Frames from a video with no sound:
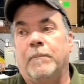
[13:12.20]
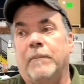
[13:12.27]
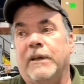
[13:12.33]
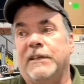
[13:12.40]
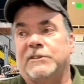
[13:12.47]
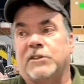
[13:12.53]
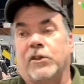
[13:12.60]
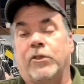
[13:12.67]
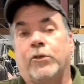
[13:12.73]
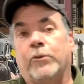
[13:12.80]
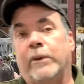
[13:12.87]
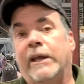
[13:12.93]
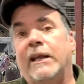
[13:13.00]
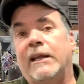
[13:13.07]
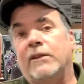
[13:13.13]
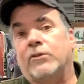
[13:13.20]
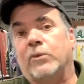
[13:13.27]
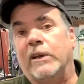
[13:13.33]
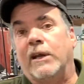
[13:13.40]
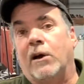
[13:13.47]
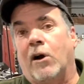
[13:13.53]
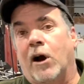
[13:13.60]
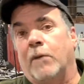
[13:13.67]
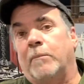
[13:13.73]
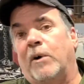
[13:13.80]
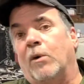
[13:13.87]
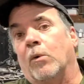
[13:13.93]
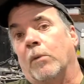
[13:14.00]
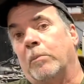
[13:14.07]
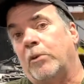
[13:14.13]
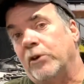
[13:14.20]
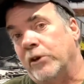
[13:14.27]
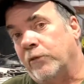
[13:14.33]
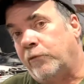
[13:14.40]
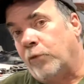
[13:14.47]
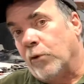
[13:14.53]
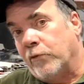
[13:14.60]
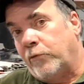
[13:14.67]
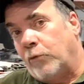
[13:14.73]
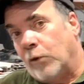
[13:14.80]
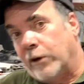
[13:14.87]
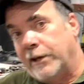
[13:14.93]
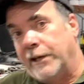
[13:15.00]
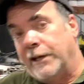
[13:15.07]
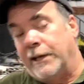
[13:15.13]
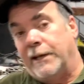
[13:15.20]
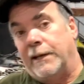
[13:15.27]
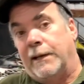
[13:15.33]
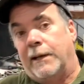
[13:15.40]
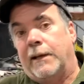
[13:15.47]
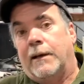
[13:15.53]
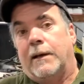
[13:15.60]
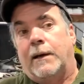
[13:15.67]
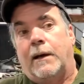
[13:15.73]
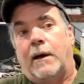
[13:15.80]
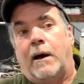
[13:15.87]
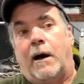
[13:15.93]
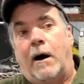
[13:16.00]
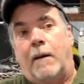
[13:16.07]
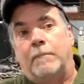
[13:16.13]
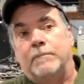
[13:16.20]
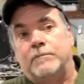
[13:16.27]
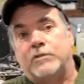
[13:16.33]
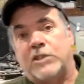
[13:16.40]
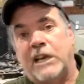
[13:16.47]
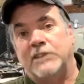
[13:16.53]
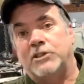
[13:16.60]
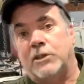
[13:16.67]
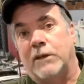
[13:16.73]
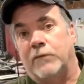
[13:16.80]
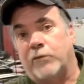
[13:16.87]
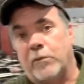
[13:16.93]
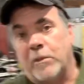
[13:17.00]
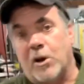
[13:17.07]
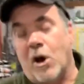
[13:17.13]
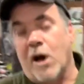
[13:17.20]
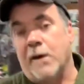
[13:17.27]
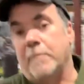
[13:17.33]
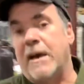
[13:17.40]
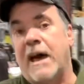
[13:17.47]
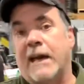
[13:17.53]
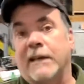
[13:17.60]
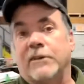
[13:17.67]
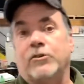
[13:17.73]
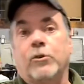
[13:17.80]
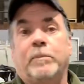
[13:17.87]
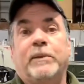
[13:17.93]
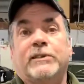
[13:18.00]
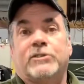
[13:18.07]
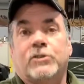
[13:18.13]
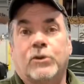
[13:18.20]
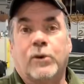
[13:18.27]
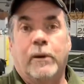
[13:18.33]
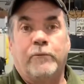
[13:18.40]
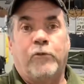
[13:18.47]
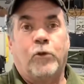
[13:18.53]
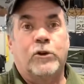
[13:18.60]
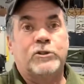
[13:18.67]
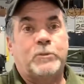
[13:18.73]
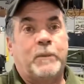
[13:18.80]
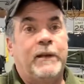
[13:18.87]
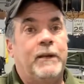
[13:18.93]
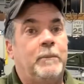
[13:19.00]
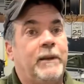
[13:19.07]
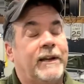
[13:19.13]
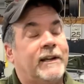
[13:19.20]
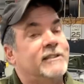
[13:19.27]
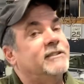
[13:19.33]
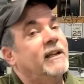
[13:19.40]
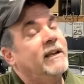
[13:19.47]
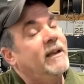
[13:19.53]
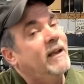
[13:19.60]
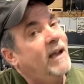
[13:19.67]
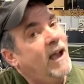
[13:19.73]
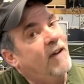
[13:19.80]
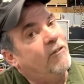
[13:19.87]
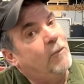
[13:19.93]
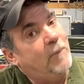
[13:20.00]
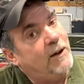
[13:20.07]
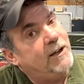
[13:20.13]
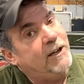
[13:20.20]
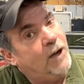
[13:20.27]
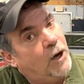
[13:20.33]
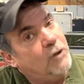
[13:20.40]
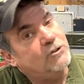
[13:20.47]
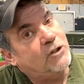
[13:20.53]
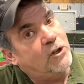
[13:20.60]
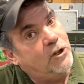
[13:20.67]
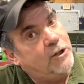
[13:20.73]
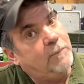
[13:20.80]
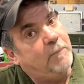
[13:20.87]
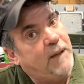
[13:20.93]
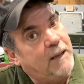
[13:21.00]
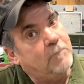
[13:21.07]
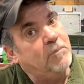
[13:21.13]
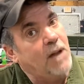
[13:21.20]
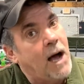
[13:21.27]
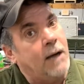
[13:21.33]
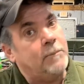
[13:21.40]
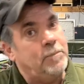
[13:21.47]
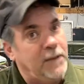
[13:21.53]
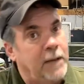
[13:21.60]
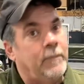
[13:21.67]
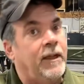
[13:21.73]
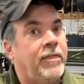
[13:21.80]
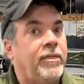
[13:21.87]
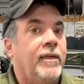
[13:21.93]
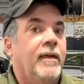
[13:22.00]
It's a 383 car, but we're putting a 440 in it, changing it from an automatic to a pistol grip 4-speed, because everybody knows a good big block Plymouth,